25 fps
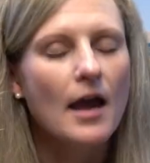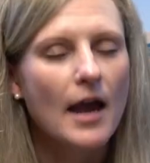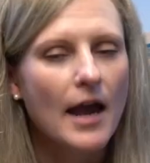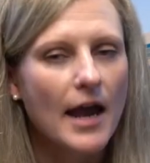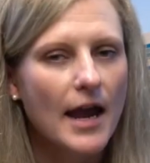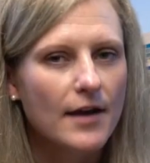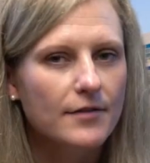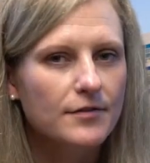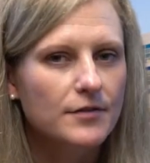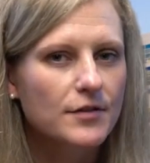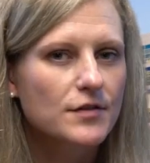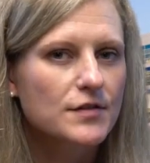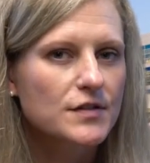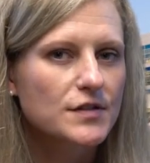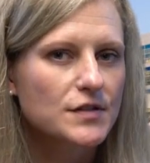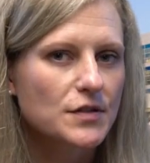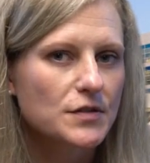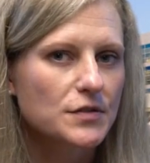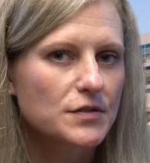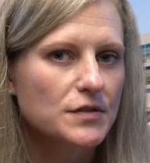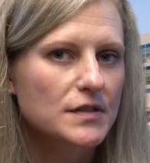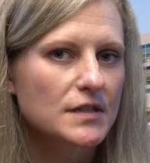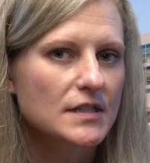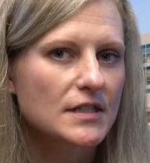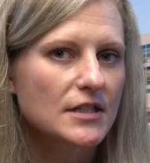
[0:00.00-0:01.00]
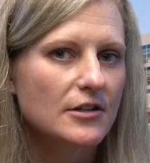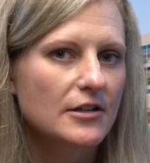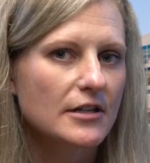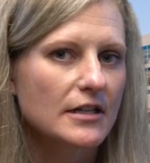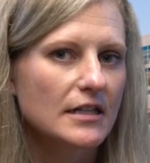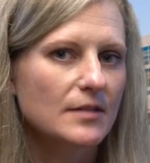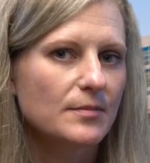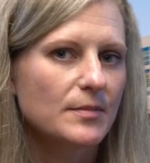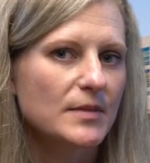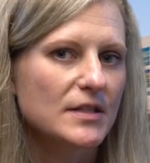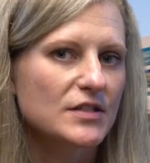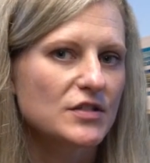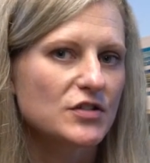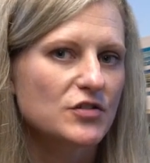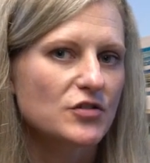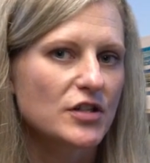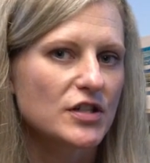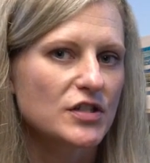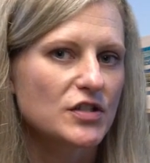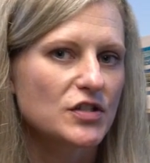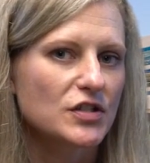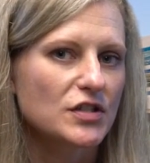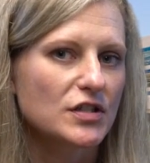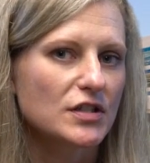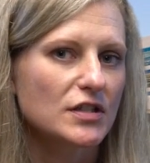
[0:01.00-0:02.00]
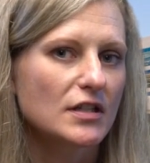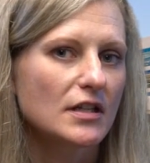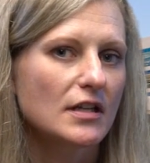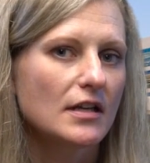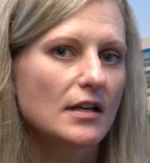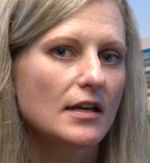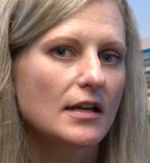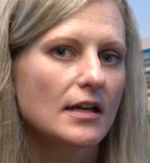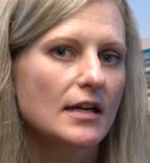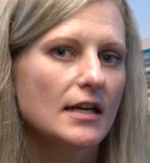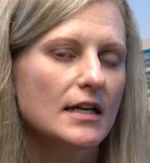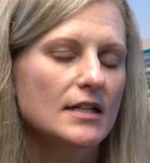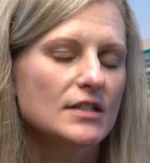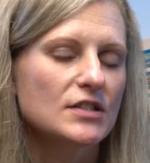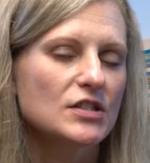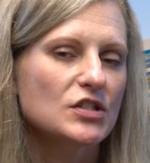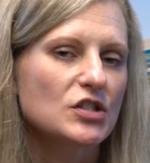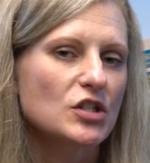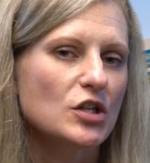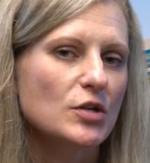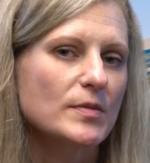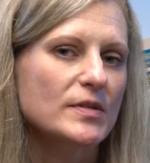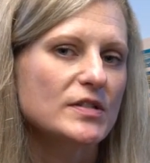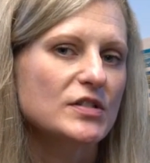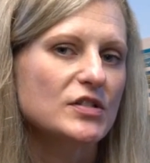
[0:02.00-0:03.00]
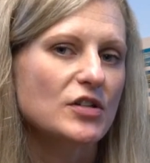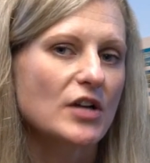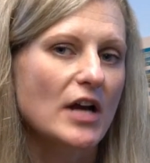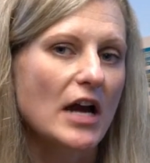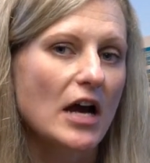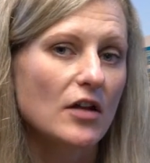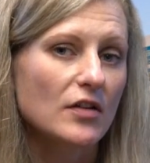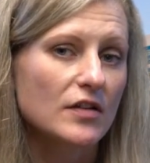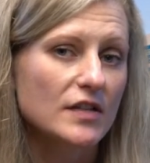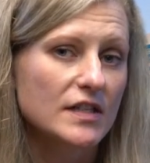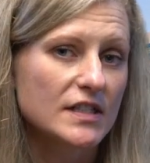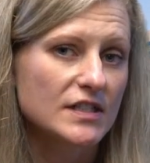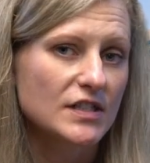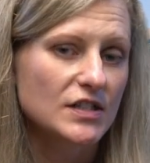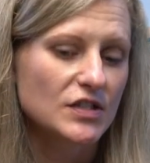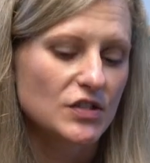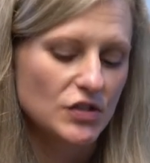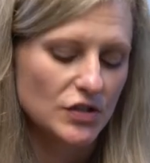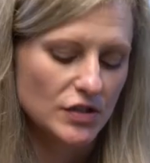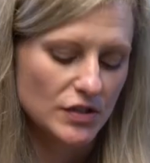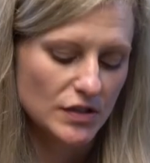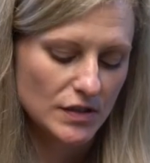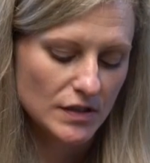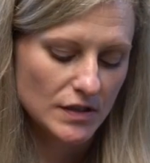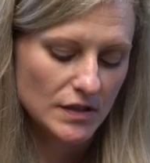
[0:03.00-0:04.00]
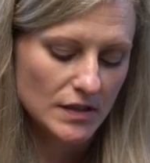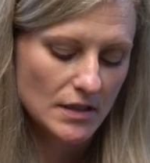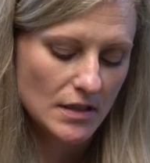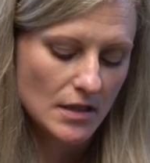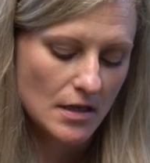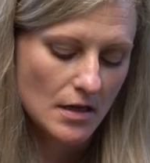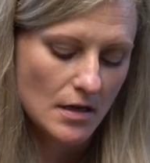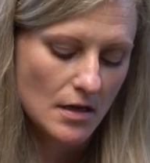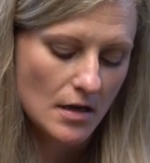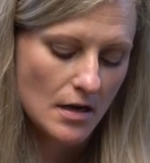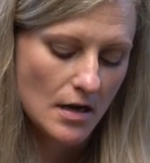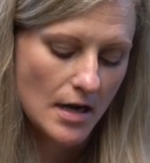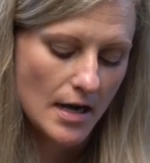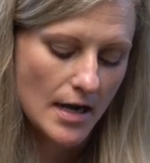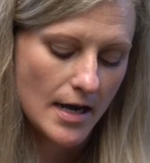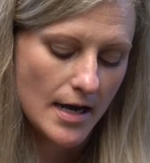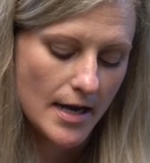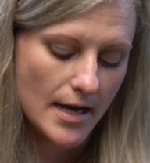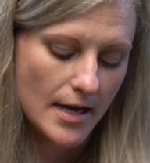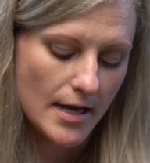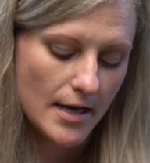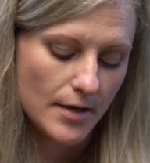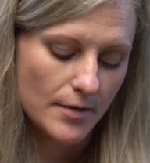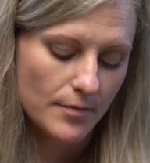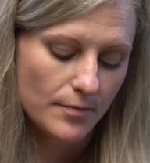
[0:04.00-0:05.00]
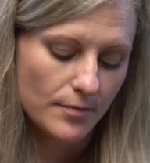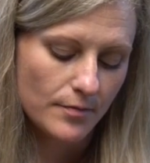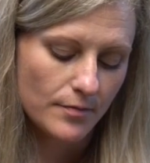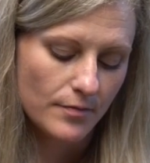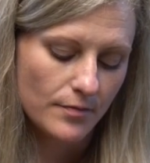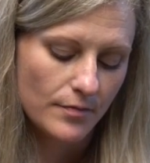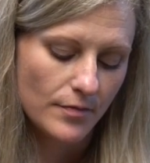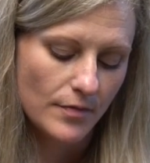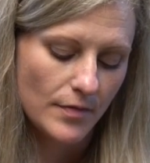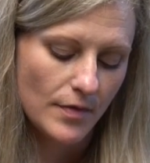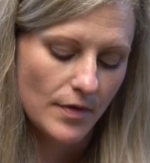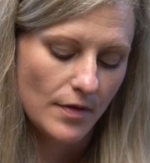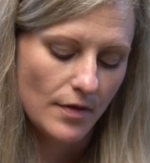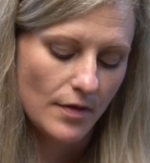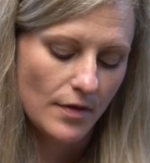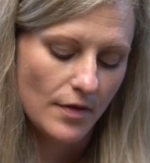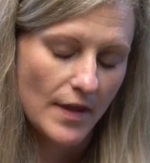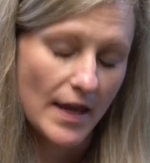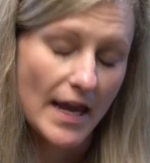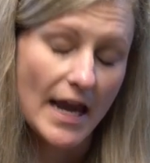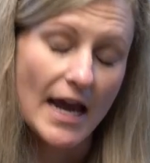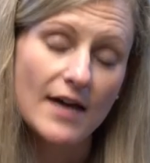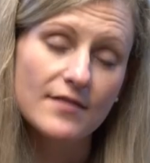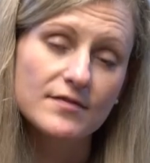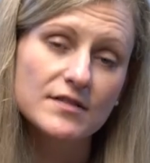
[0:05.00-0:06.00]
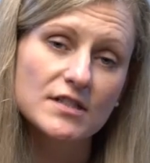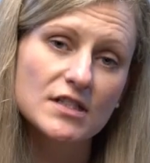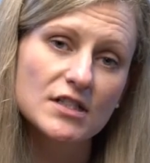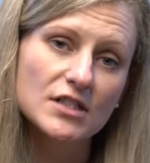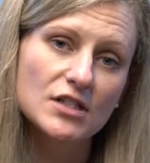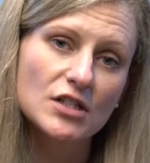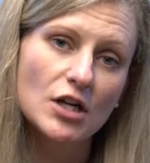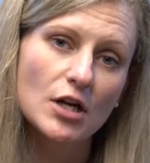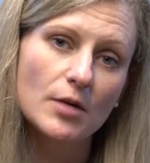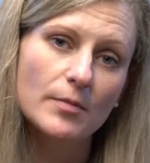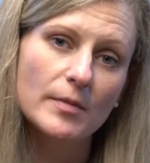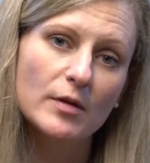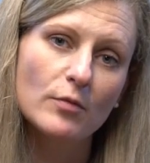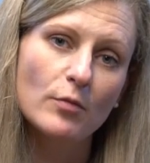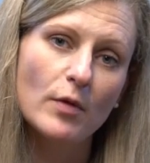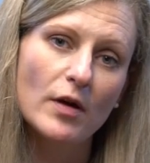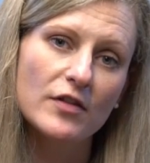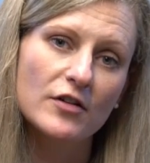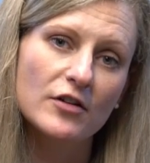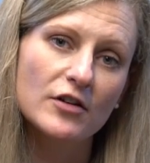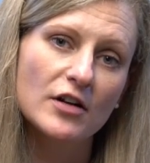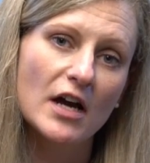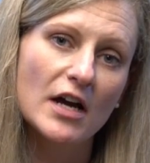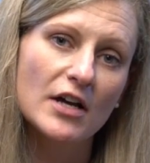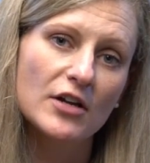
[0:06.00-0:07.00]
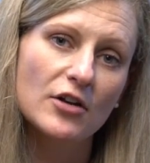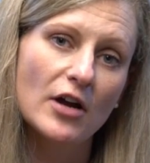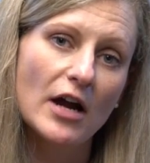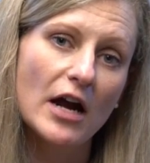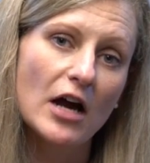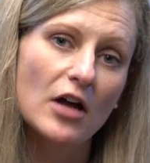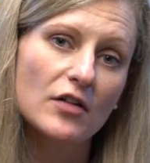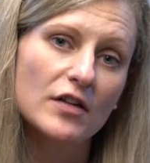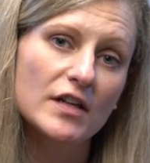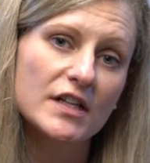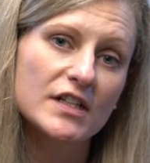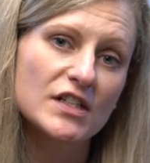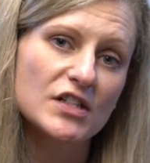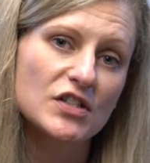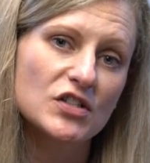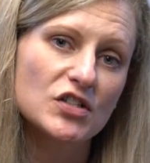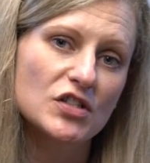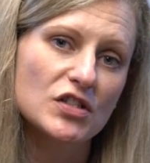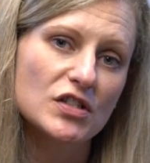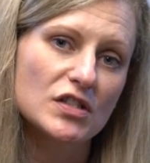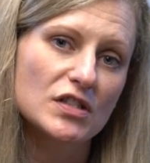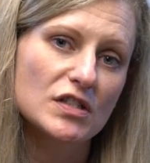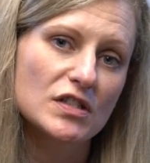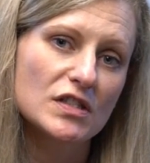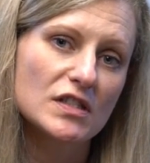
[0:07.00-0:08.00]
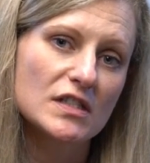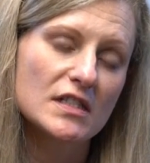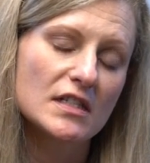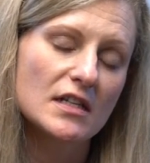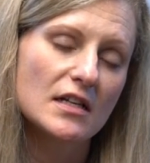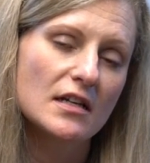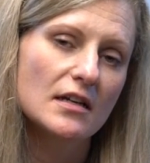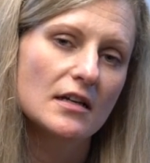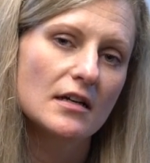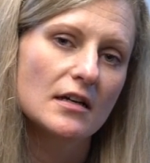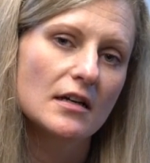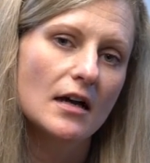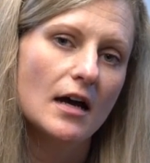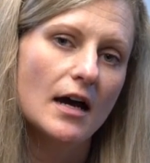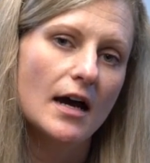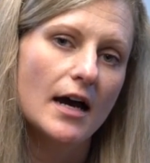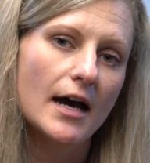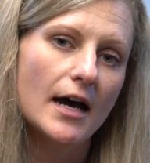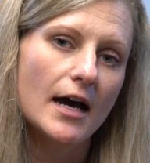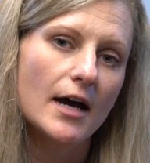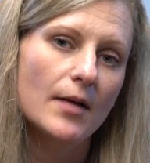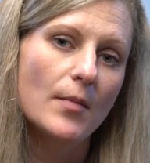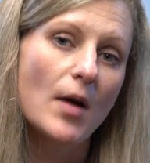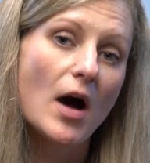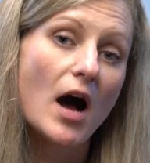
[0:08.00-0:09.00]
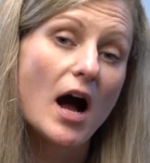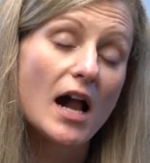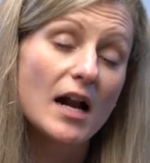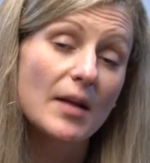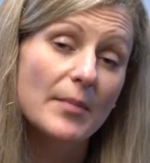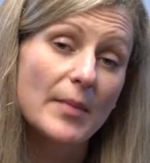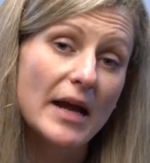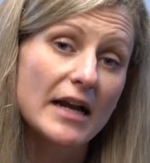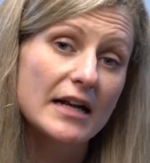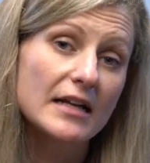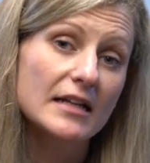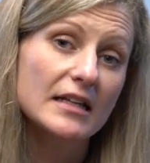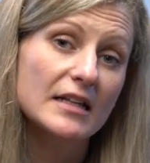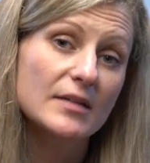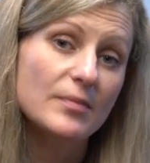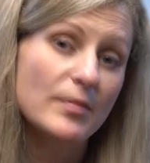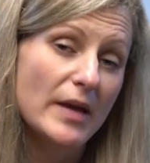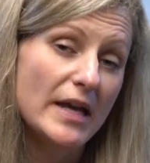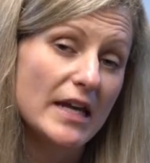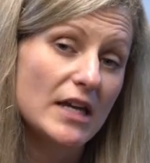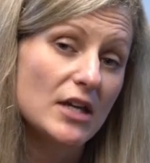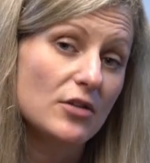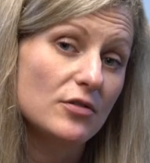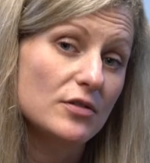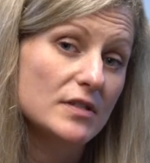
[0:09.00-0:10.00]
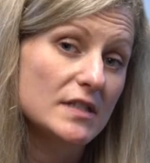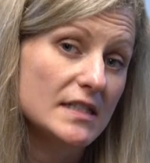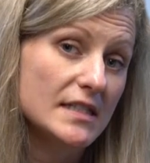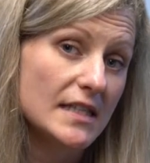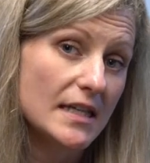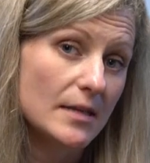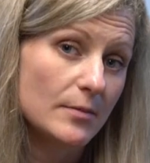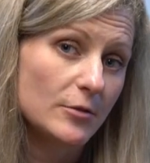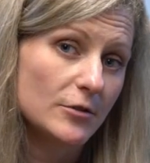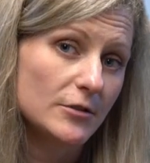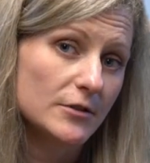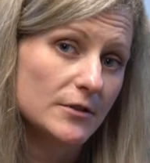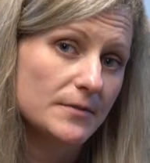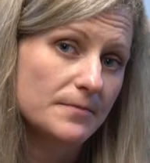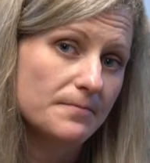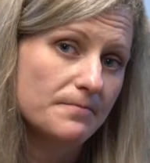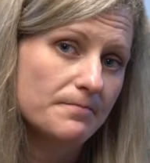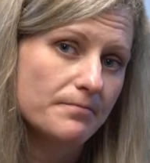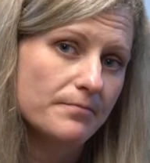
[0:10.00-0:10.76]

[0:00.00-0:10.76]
After the Social Security Administration determines your health conditions, they have to determine whether or not your health conditions automatically make you disabled.